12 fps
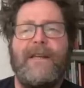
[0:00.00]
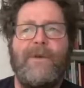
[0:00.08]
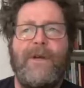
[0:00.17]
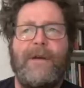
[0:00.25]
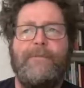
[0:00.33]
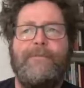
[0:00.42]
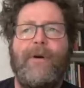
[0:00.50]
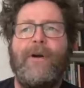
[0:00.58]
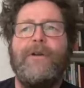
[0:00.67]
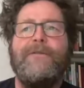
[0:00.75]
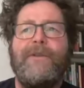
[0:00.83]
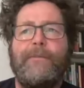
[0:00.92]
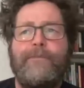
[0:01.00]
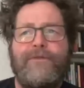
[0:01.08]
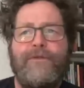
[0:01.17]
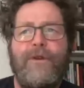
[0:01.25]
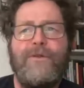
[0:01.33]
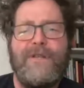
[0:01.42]
that we are part of a
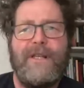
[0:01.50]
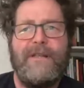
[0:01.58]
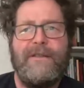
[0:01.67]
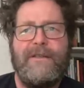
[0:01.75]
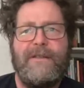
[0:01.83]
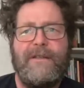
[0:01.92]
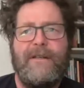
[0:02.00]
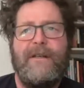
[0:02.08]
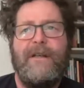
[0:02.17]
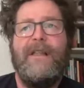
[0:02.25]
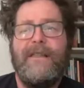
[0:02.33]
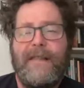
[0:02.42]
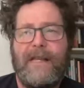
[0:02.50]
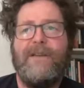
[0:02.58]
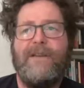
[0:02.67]
process that